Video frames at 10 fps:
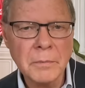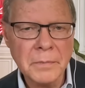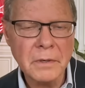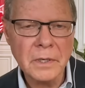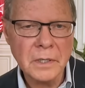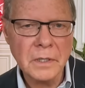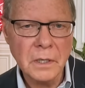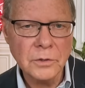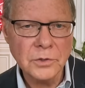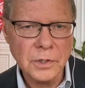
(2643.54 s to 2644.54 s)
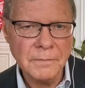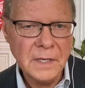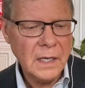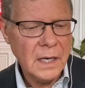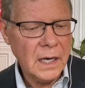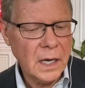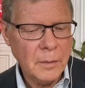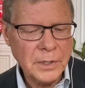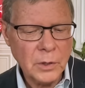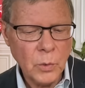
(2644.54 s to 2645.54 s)
American culture.
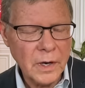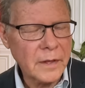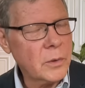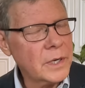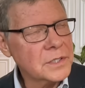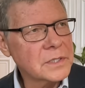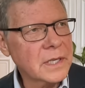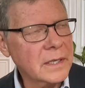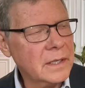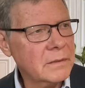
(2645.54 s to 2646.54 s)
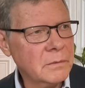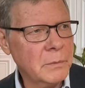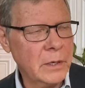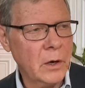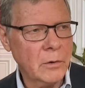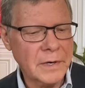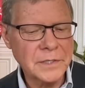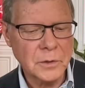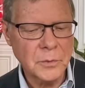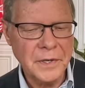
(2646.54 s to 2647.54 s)
Um, you know, one of the questions I, I, we all
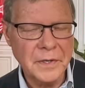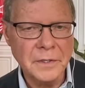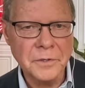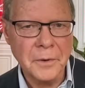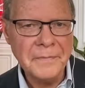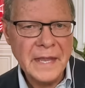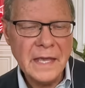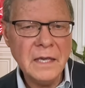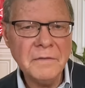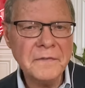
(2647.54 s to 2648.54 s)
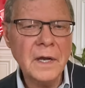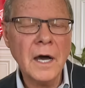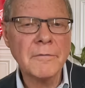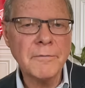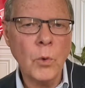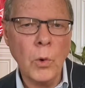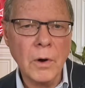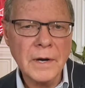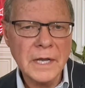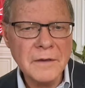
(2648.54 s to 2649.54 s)
wrestle with is, you know, if not for,
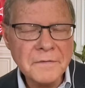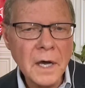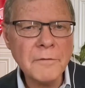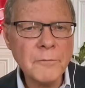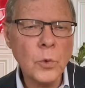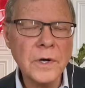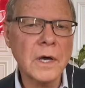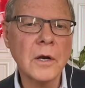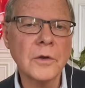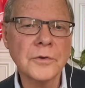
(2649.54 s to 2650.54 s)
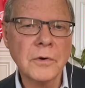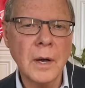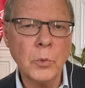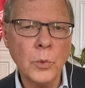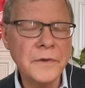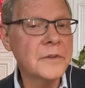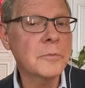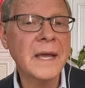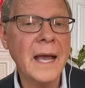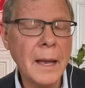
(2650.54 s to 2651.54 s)
if not for Donald yeah. Trump, would this
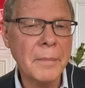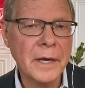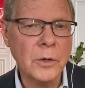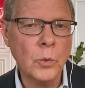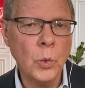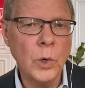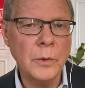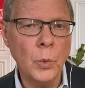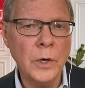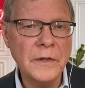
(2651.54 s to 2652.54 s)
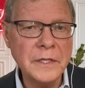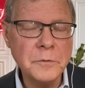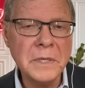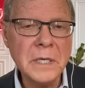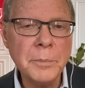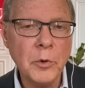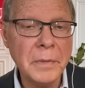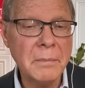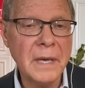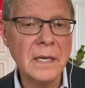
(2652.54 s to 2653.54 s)
be happening? Would would these people
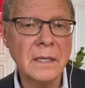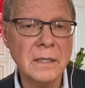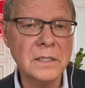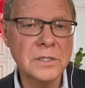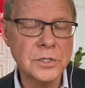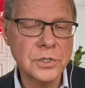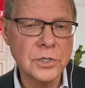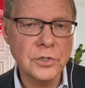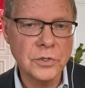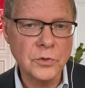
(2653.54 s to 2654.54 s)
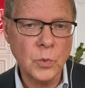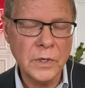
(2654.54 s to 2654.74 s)
be making these decisions?